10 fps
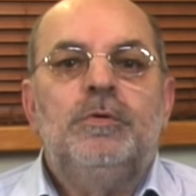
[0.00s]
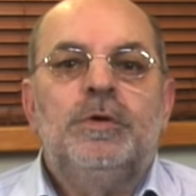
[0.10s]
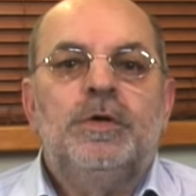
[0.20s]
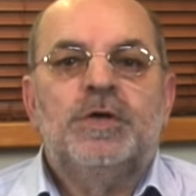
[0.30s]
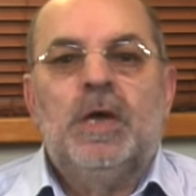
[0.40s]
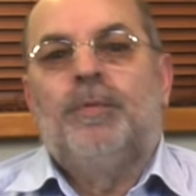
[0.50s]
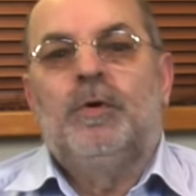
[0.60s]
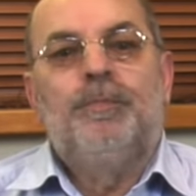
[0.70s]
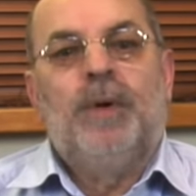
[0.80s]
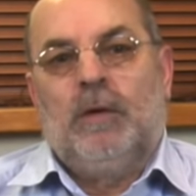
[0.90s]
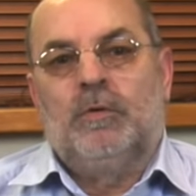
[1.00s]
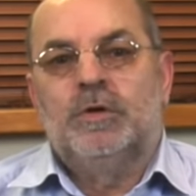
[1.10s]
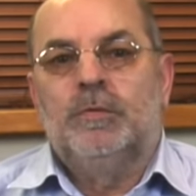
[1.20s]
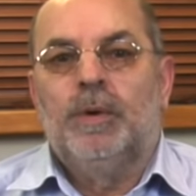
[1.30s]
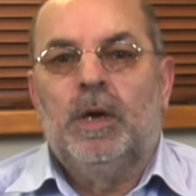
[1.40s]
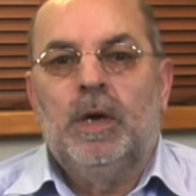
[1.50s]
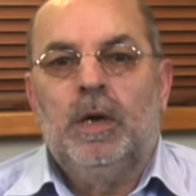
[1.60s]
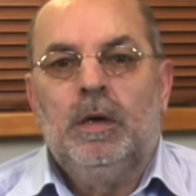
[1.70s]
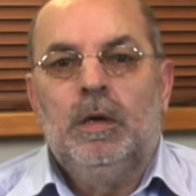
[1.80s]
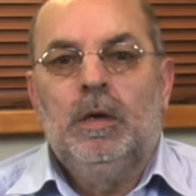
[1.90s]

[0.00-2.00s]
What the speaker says: to the separate power supply,